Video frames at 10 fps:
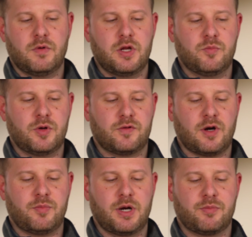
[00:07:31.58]
When you
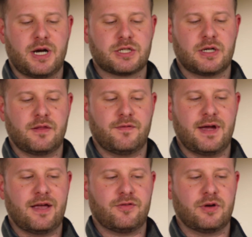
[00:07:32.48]
start putting pressure on the
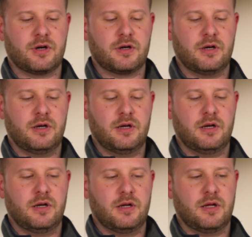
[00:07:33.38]
fastener,
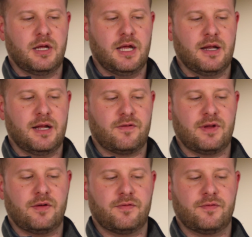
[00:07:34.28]
it
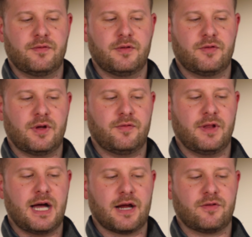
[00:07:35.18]

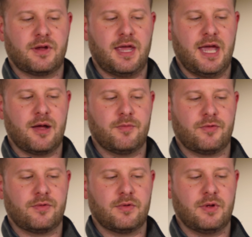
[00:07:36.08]
self-locks, it cams,